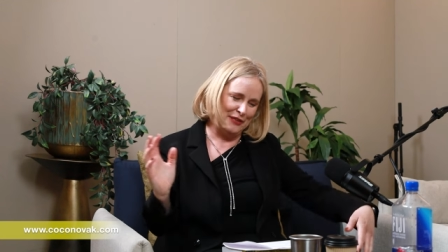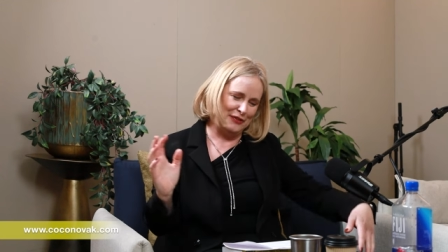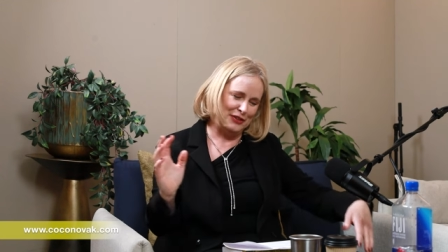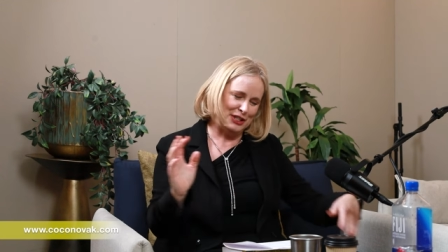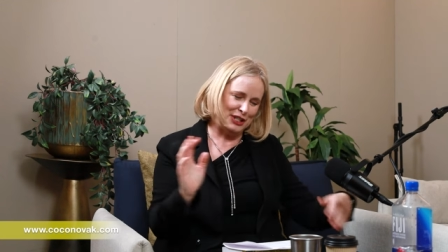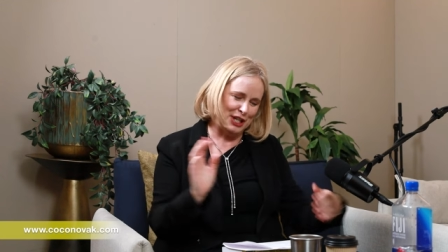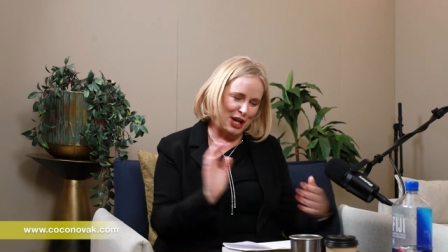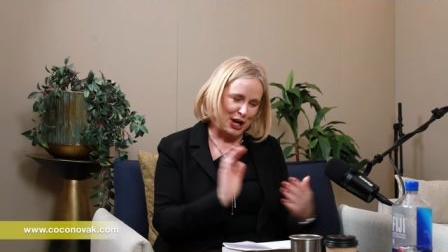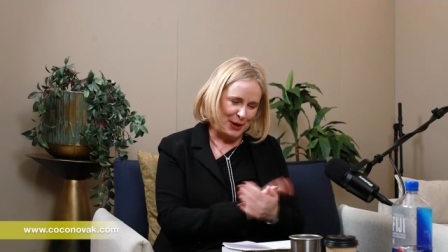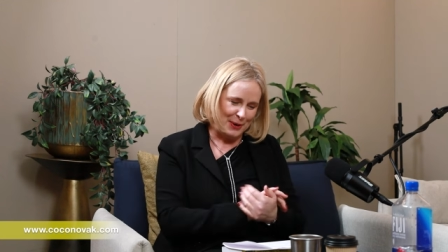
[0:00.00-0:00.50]

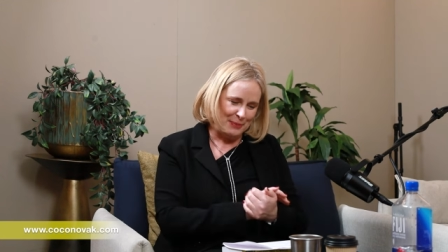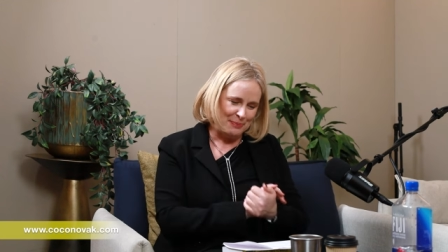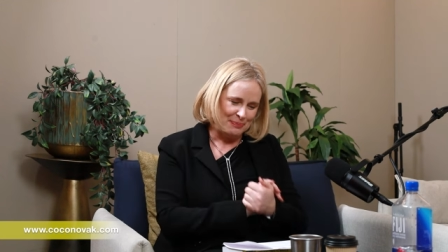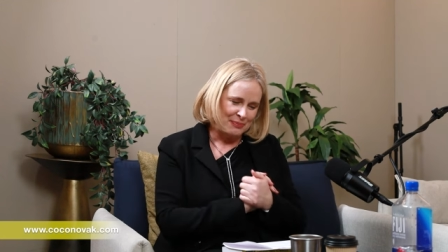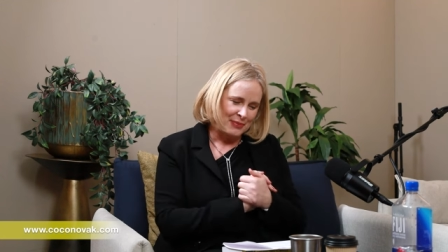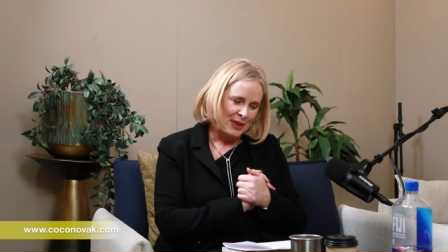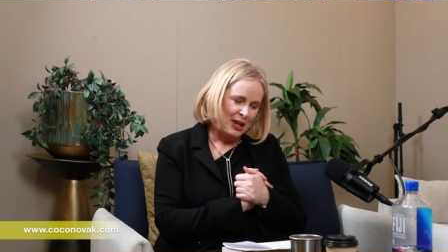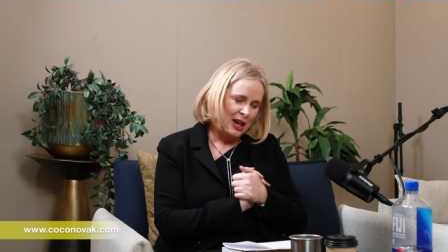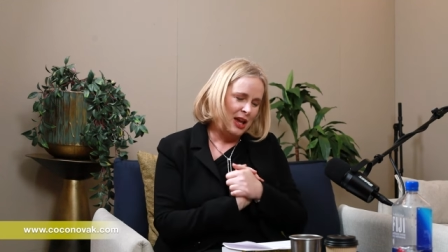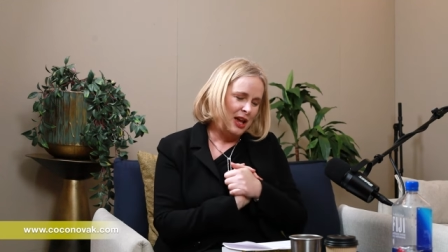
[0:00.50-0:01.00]
So
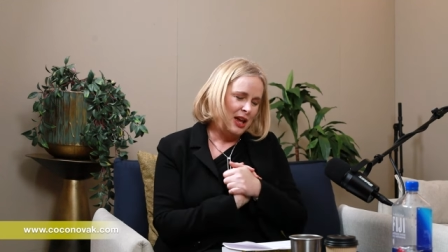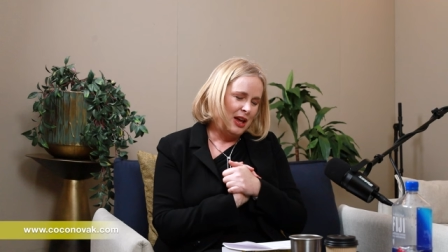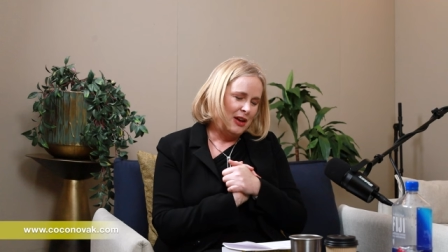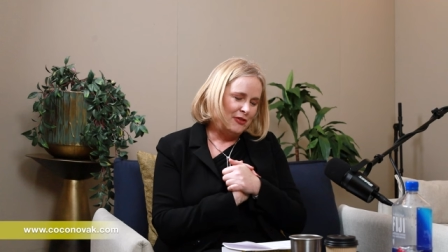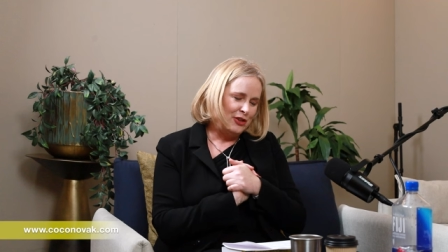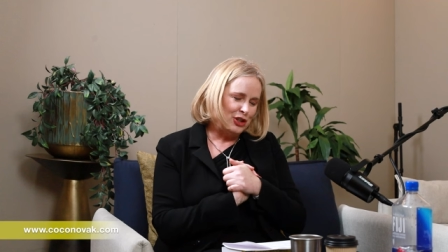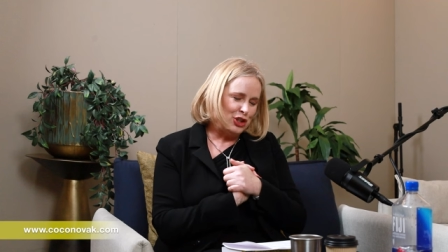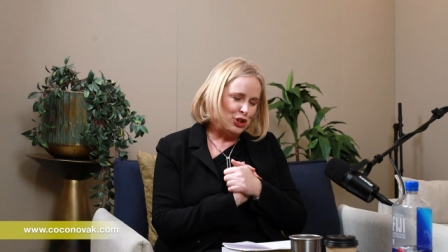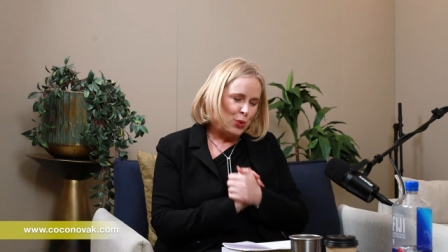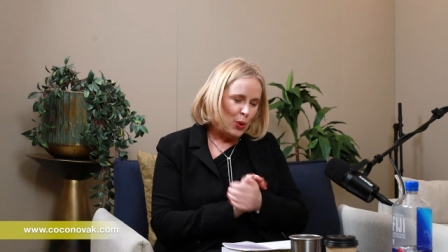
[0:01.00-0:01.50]

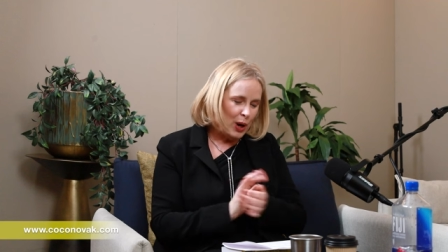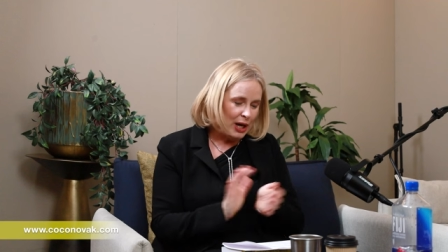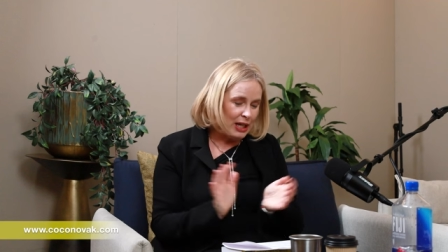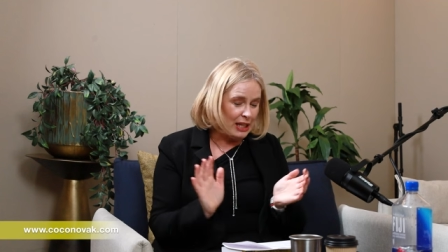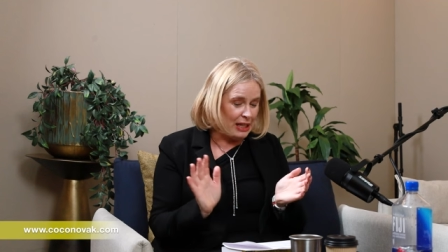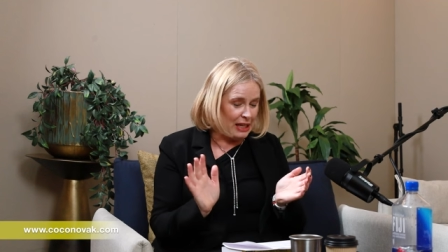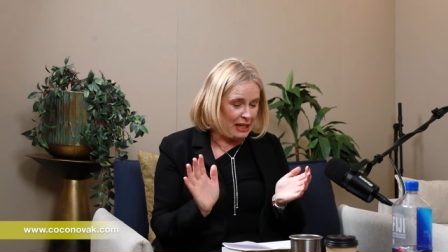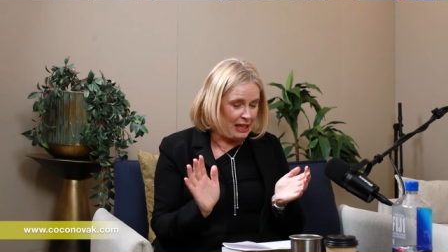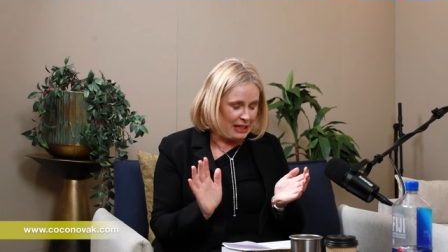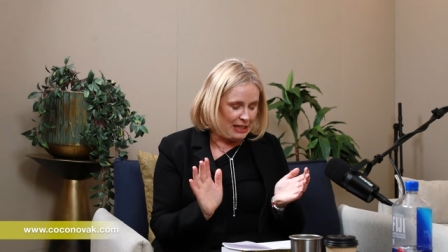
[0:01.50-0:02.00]
for 20
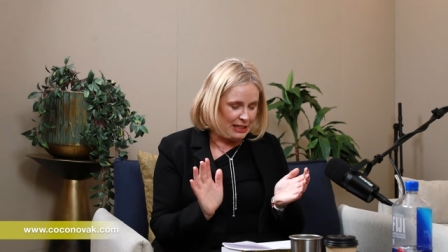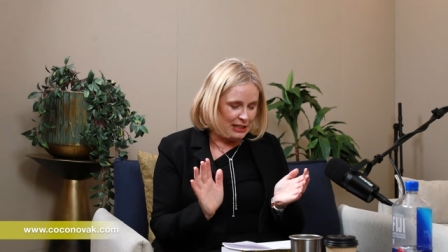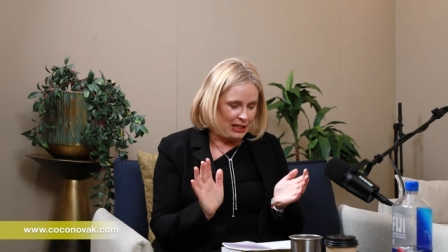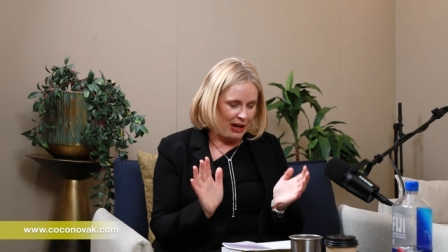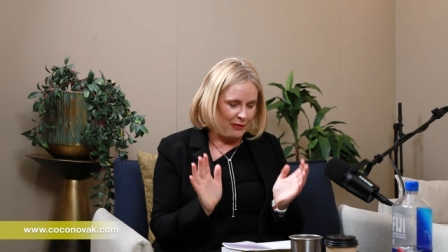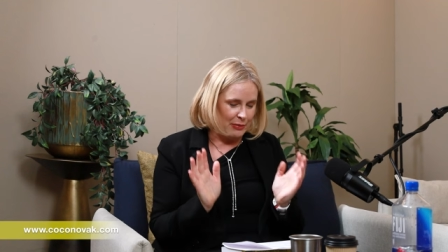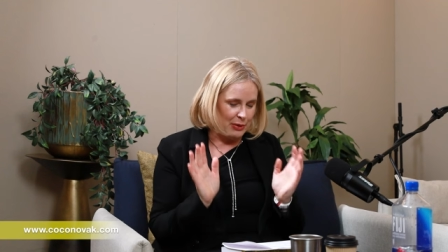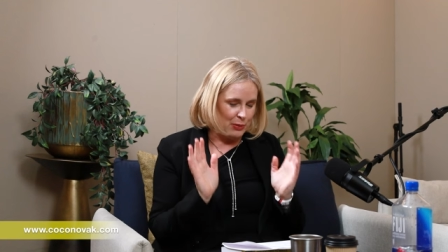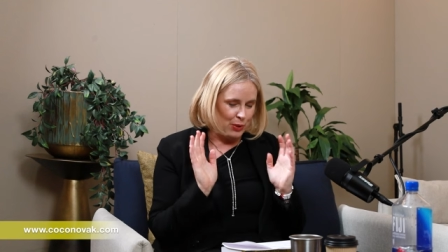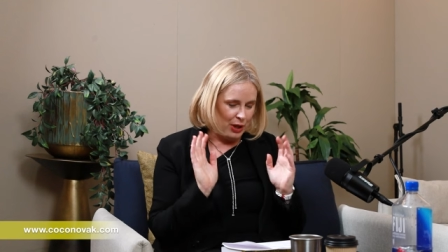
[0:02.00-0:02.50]
years, you
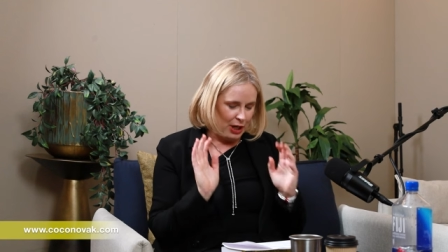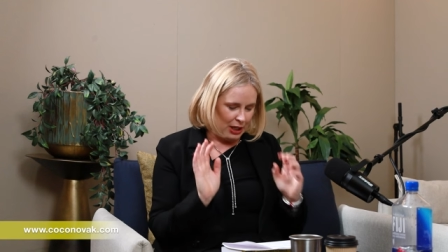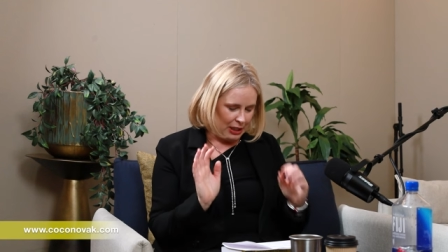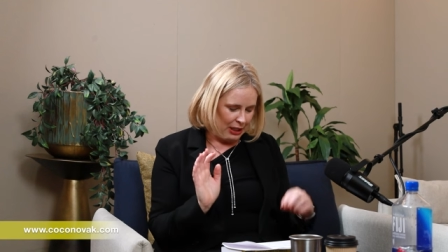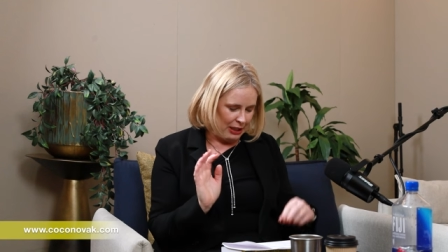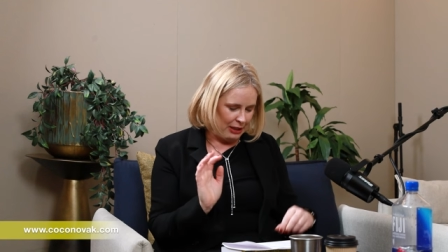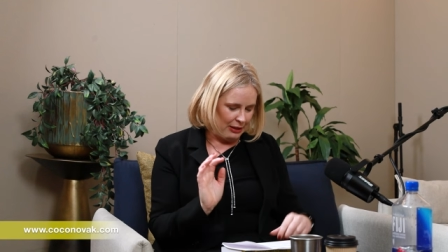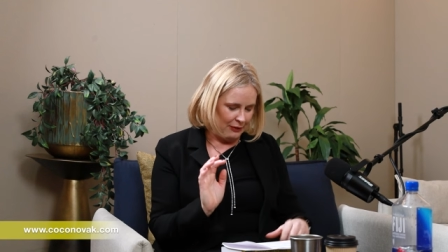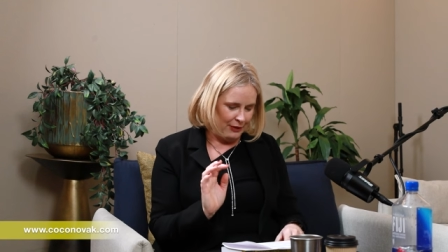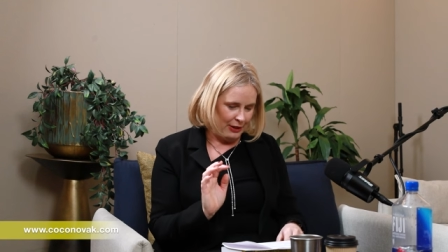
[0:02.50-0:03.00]
have been working
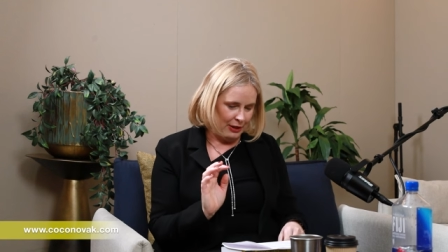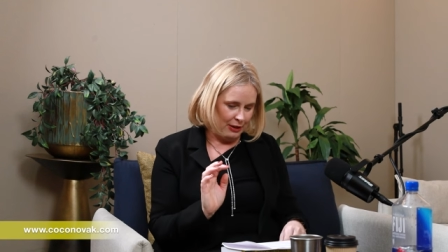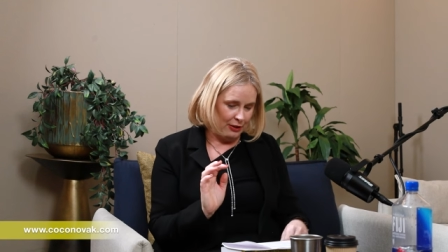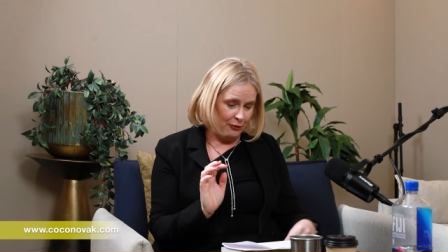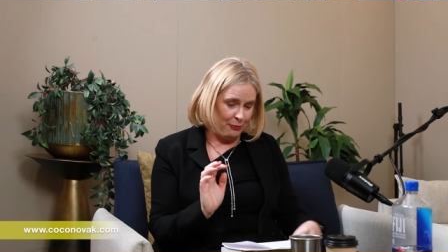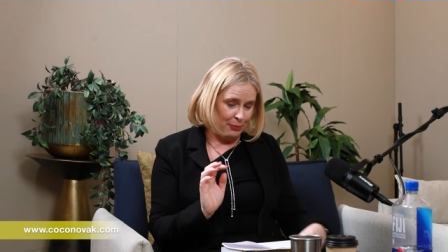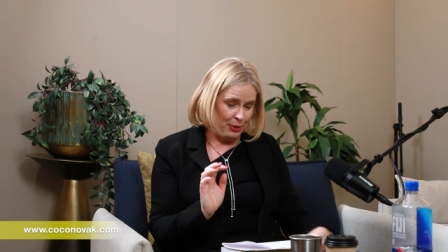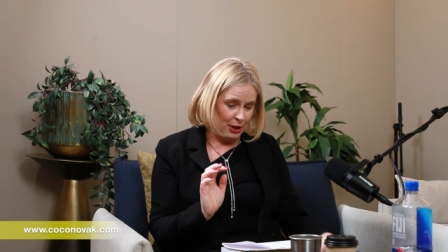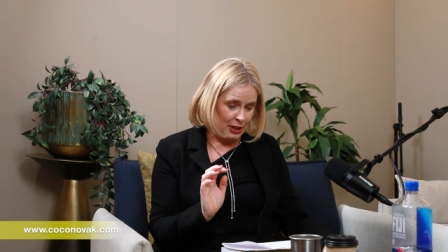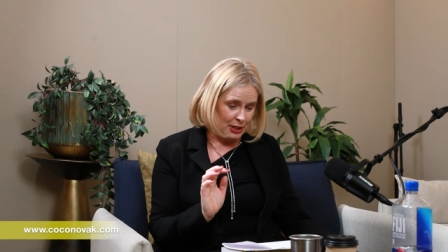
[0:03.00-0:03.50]
in the field
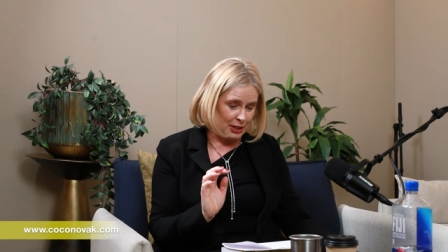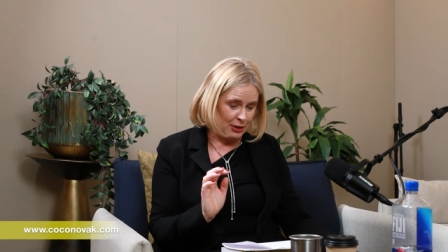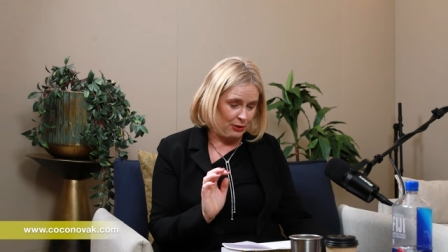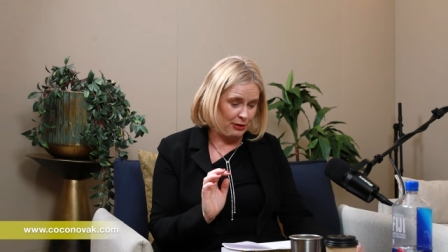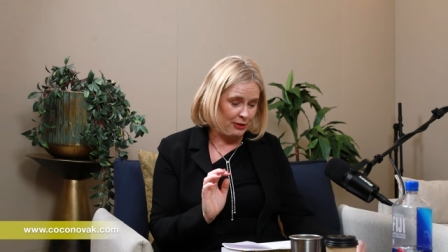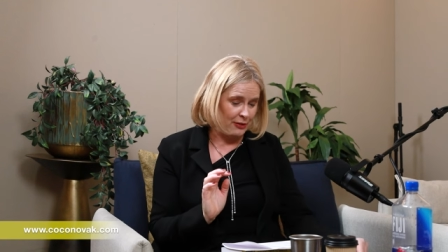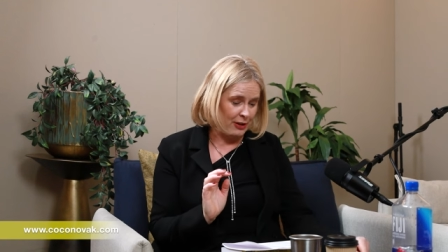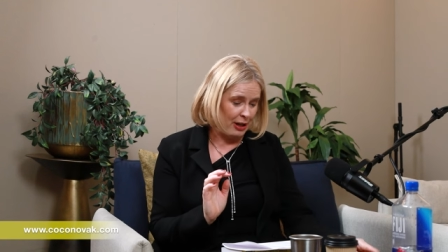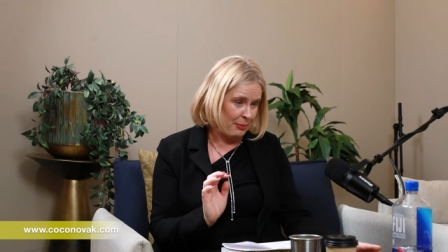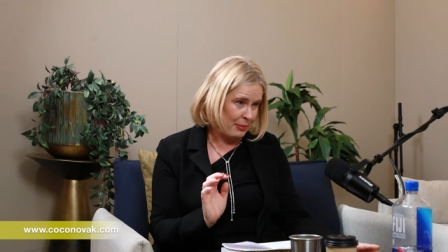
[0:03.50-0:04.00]
of personal
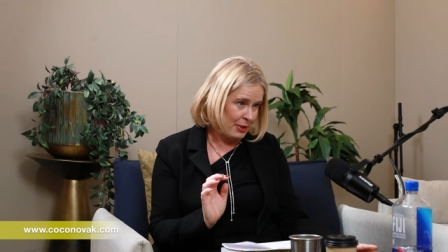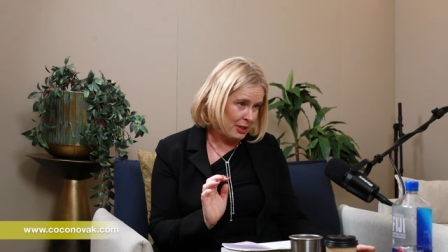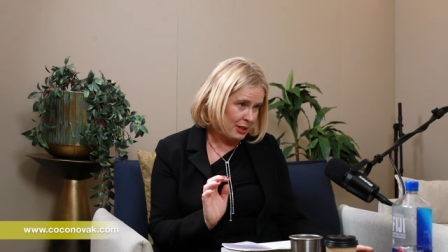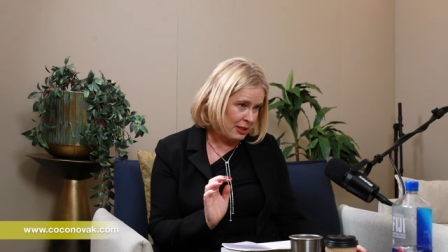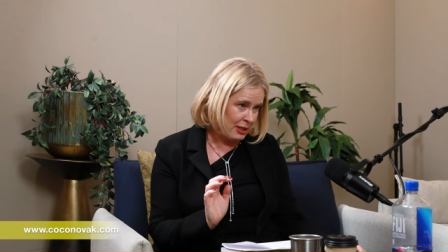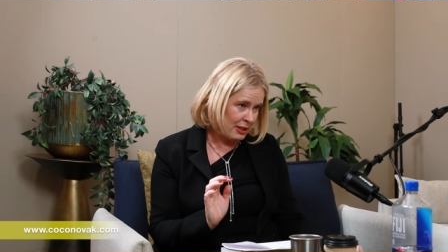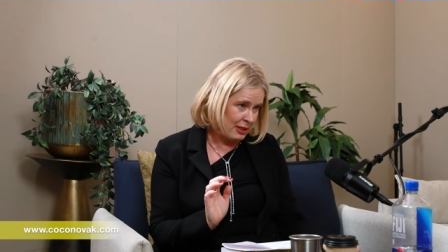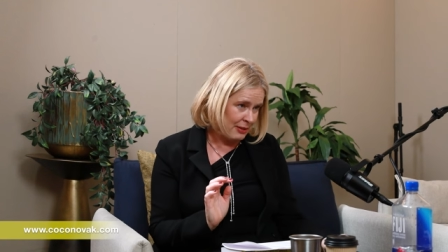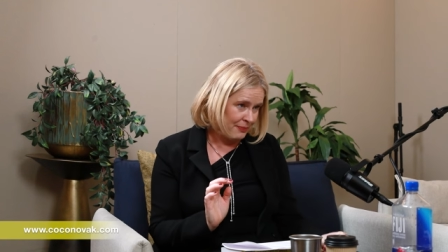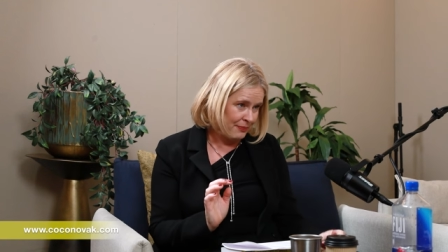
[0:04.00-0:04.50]

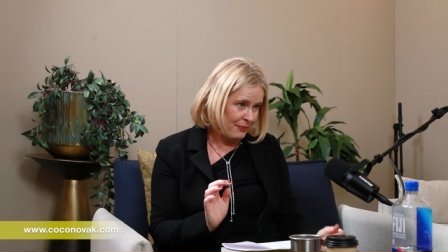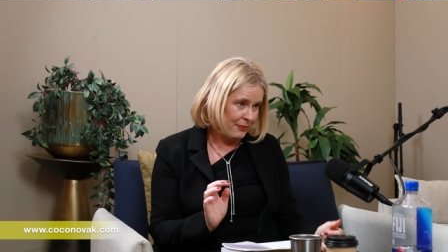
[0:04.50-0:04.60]
development,